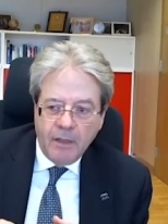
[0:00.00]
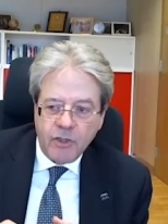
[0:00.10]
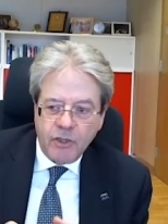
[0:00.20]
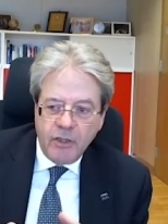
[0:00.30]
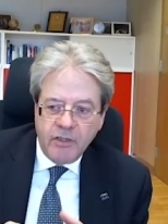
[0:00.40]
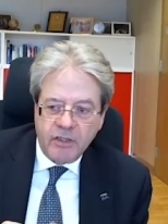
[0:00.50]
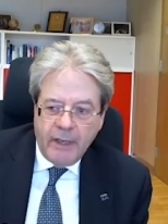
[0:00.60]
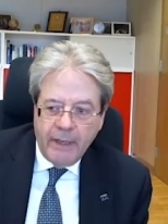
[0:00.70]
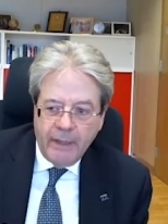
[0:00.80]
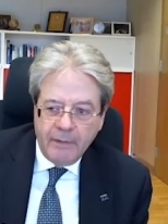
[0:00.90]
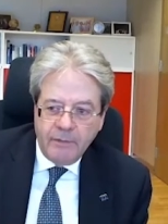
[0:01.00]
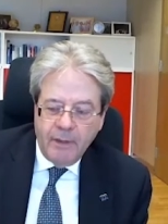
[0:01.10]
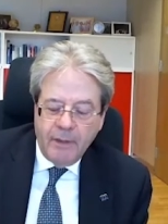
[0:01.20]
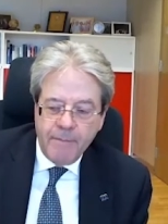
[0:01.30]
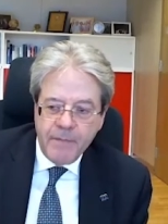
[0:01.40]
She said
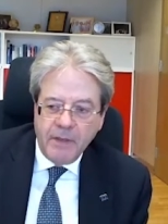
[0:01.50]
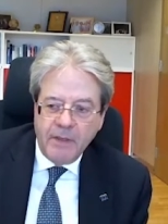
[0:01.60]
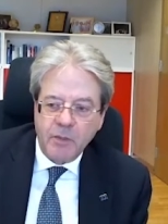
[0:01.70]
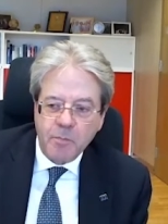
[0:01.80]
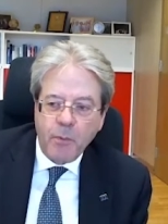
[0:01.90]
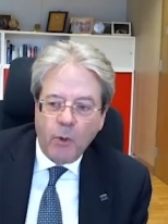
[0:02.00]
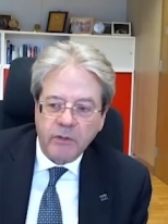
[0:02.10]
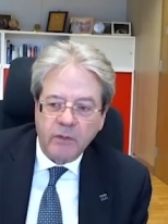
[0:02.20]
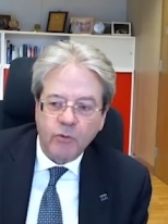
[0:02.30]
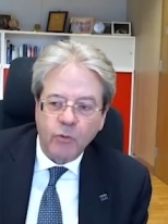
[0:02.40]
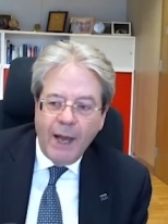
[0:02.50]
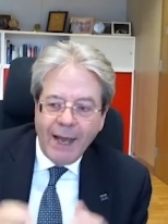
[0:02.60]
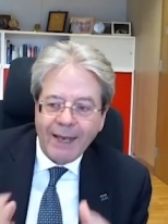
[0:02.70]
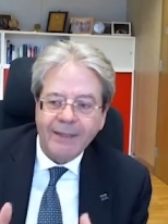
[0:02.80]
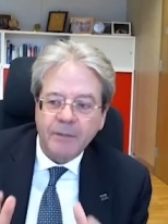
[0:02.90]
it is important to
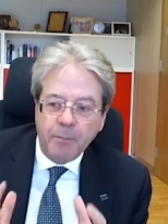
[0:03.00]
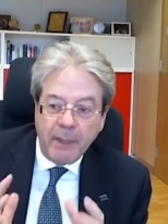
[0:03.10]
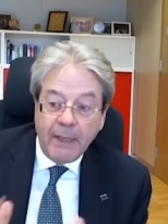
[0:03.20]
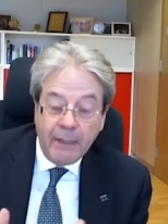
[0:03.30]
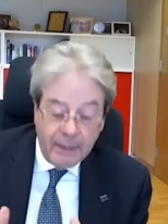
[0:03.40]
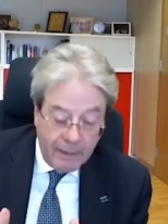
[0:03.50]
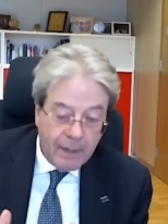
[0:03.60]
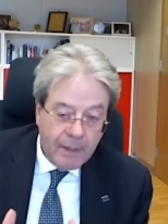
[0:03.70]
act big,